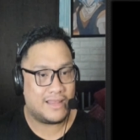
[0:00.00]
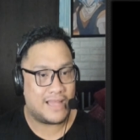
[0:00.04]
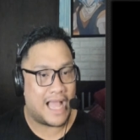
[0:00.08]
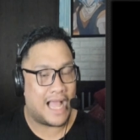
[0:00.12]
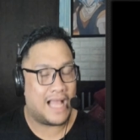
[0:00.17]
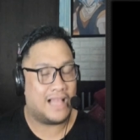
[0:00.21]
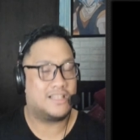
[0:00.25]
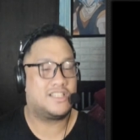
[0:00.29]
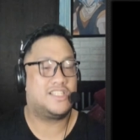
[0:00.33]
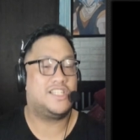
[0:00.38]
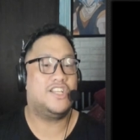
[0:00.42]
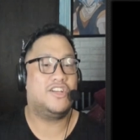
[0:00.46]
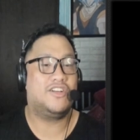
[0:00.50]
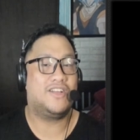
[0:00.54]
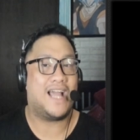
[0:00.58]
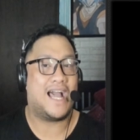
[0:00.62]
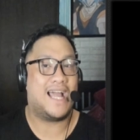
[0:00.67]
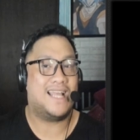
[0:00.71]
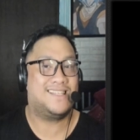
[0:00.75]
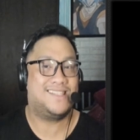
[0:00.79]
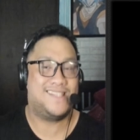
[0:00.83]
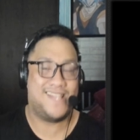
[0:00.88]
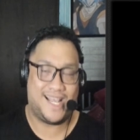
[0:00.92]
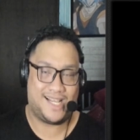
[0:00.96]
I'll see you
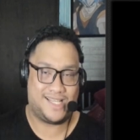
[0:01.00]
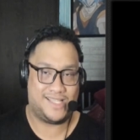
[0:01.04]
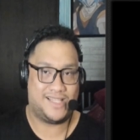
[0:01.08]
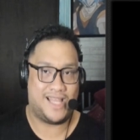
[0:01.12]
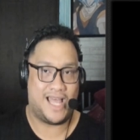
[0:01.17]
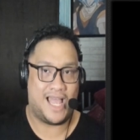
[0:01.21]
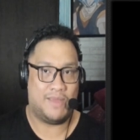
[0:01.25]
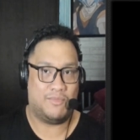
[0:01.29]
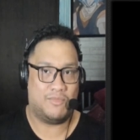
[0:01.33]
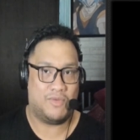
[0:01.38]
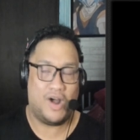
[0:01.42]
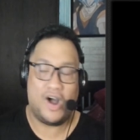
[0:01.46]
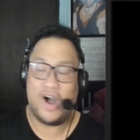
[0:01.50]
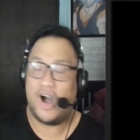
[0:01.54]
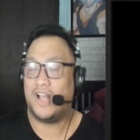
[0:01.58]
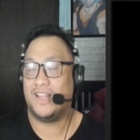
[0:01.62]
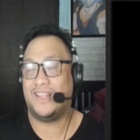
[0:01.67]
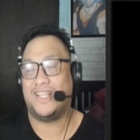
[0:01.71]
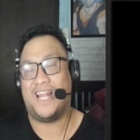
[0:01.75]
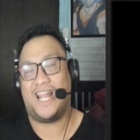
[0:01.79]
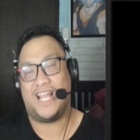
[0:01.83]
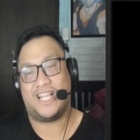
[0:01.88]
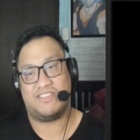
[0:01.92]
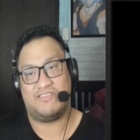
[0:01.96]
guys next time
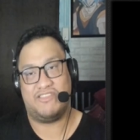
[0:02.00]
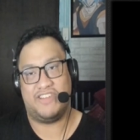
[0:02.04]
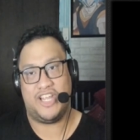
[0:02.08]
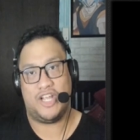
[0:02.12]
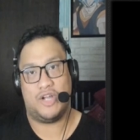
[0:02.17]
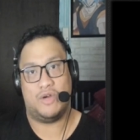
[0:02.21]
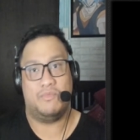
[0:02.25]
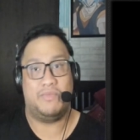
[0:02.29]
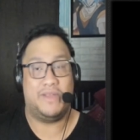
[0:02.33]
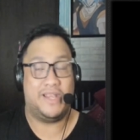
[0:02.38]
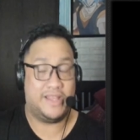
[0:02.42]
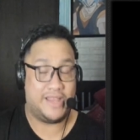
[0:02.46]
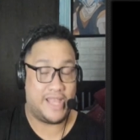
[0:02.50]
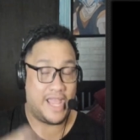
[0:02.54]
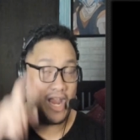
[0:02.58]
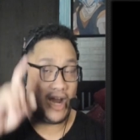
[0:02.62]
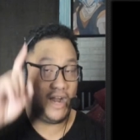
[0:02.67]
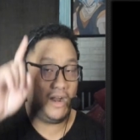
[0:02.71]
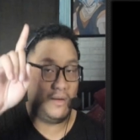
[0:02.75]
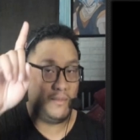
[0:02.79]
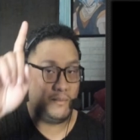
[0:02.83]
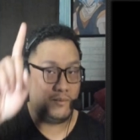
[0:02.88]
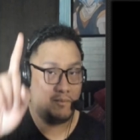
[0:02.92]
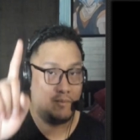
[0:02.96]
on the next video. Be
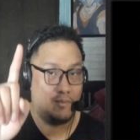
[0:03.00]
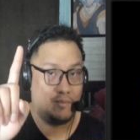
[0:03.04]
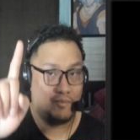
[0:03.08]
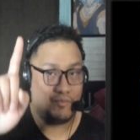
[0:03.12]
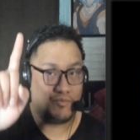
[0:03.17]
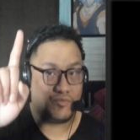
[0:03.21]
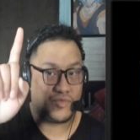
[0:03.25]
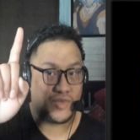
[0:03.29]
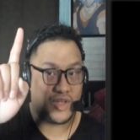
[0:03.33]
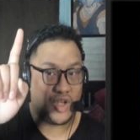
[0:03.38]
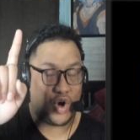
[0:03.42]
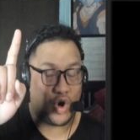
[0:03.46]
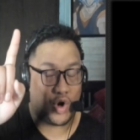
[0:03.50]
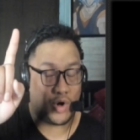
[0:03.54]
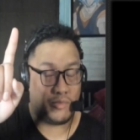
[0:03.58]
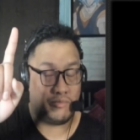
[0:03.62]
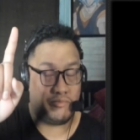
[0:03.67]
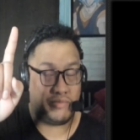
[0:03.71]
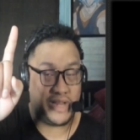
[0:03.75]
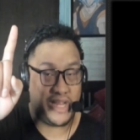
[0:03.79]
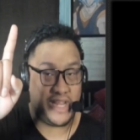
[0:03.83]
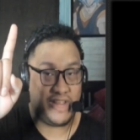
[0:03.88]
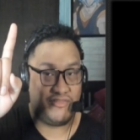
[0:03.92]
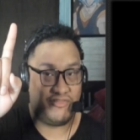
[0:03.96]
there or
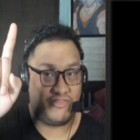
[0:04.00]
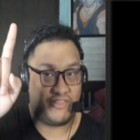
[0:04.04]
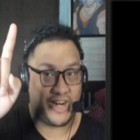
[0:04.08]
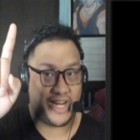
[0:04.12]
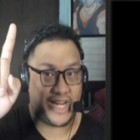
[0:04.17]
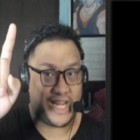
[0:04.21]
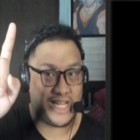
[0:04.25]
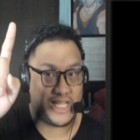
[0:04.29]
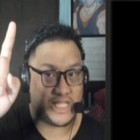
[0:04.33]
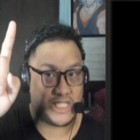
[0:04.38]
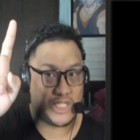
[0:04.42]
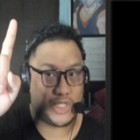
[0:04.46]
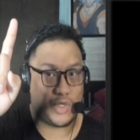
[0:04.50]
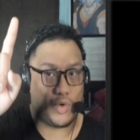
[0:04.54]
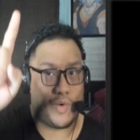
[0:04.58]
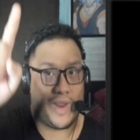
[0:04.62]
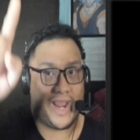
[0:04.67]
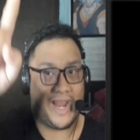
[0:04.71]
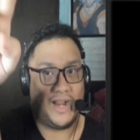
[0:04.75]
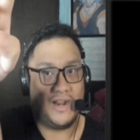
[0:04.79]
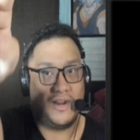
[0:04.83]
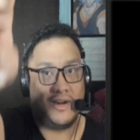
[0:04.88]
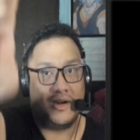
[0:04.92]
be freaking square.